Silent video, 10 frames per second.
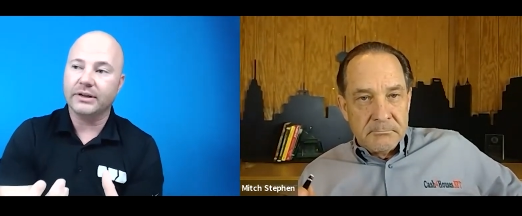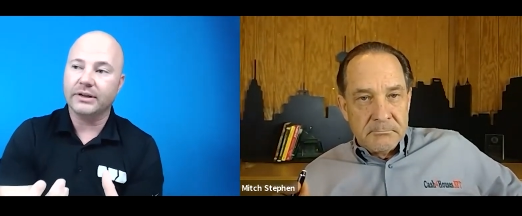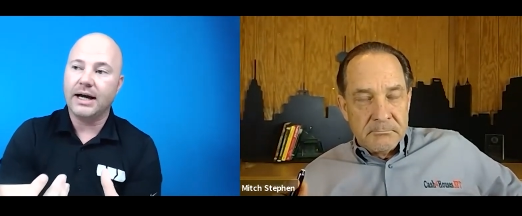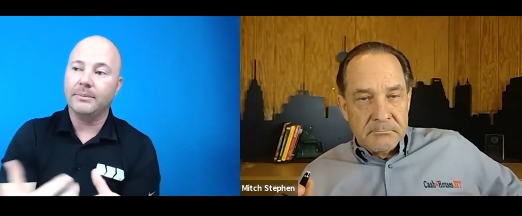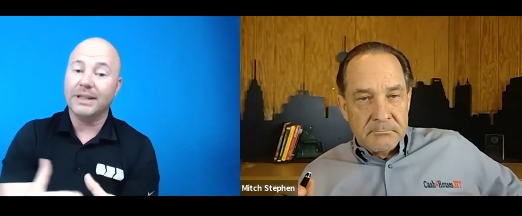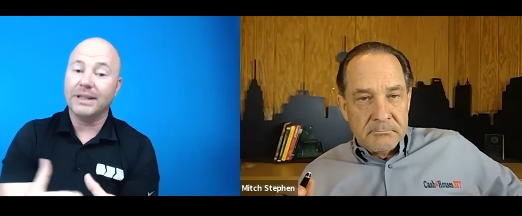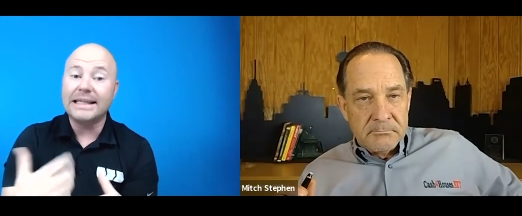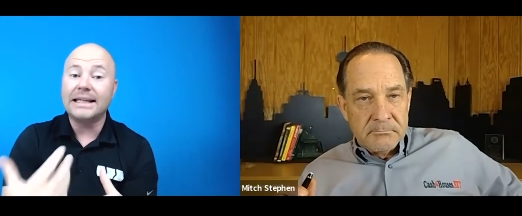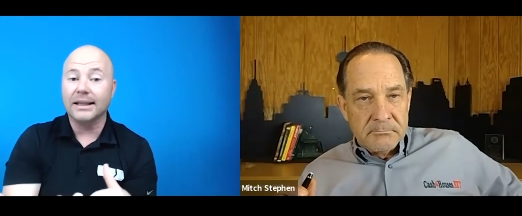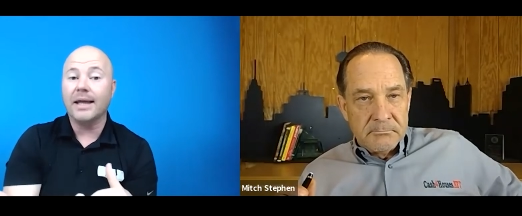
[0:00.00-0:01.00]
Speaker 1: um,
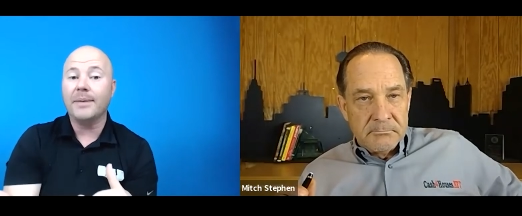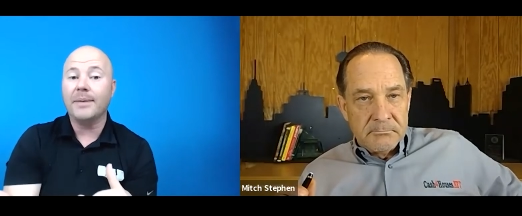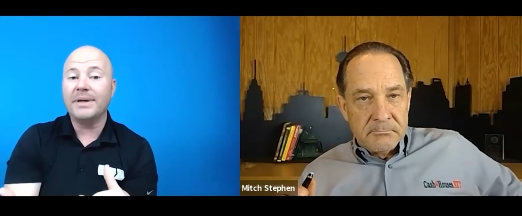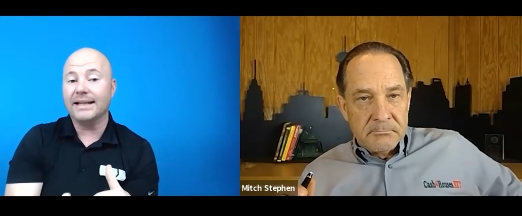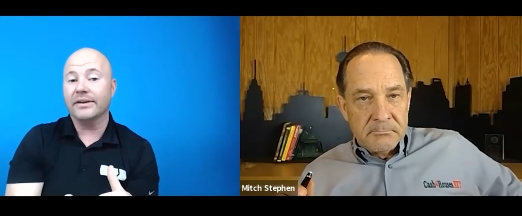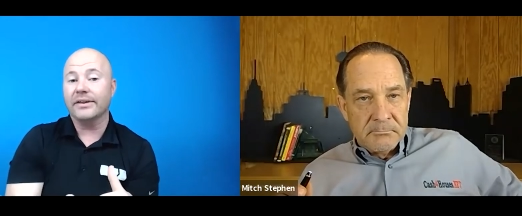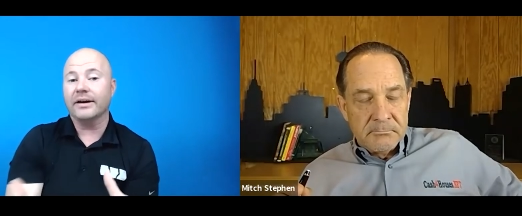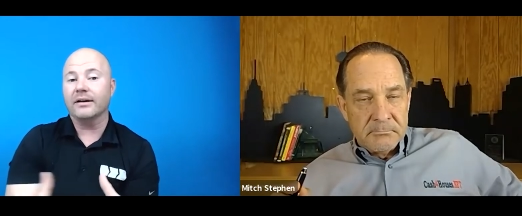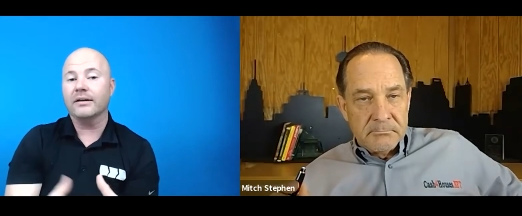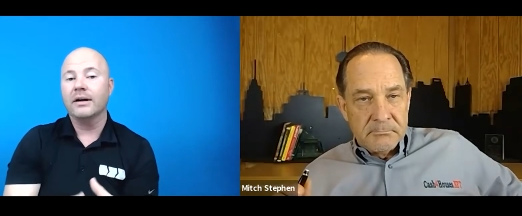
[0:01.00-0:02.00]
lead limit into
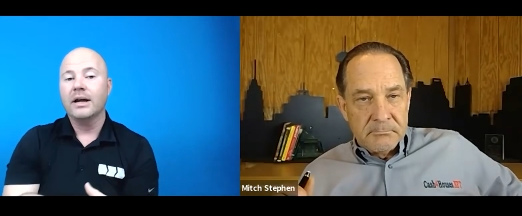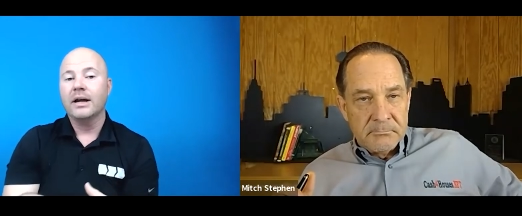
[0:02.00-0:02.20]
there.